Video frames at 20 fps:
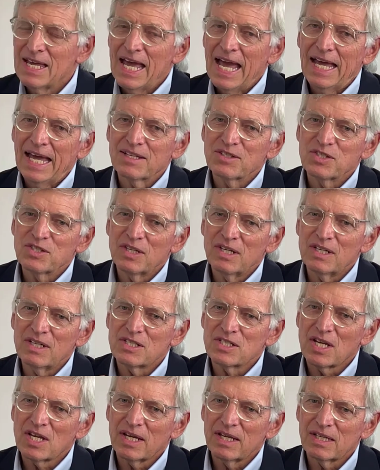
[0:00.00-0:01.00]
And did
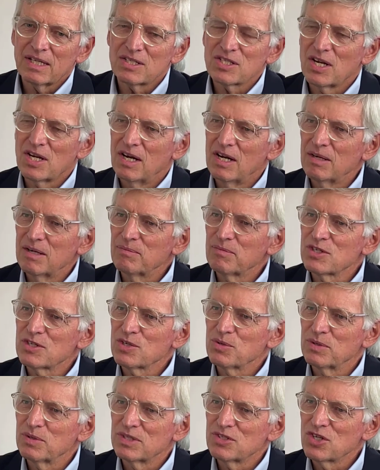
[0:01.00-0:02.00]
it take time
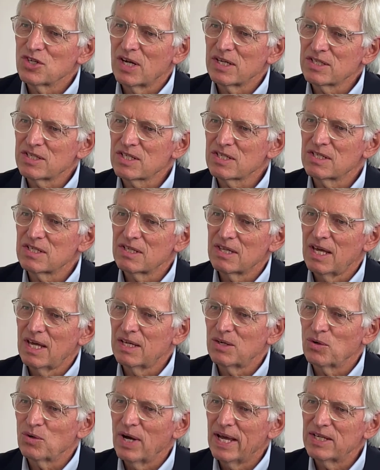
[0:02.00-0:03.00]
to adjust to
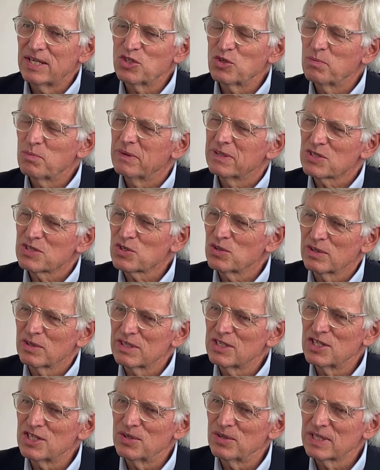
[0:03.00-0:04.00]
that, or had you been sort
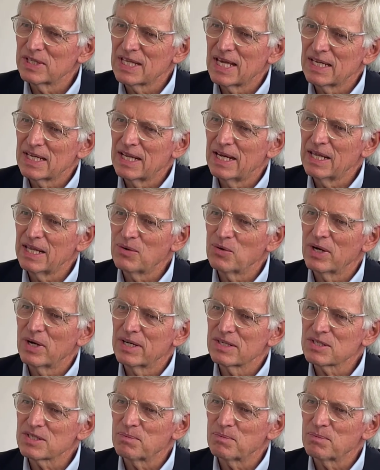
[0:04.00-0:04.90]
of doing that anyway as a